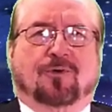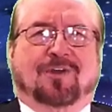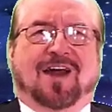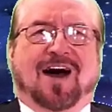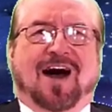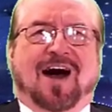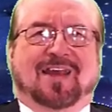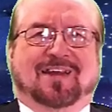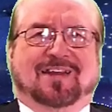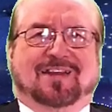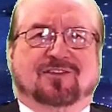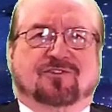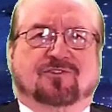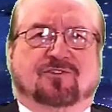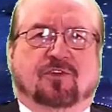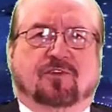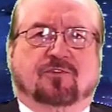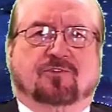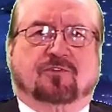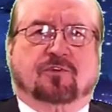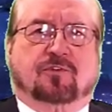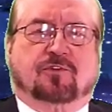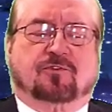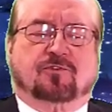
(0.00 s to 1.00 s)
zero
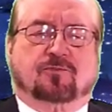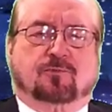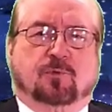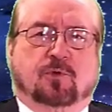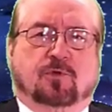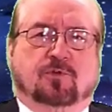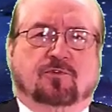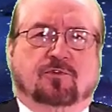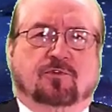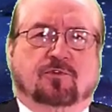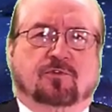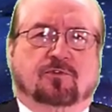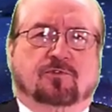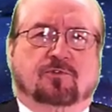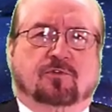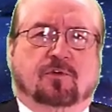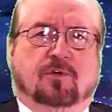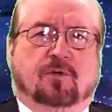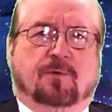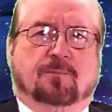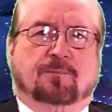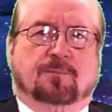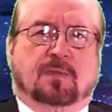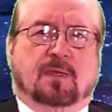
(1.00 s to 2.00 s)
non existence,
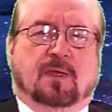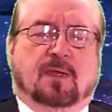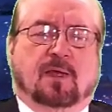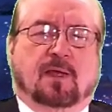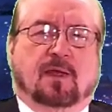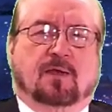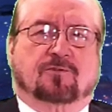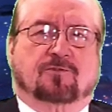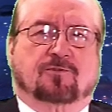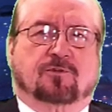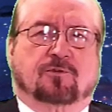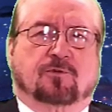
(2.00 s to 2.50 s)
which is, um,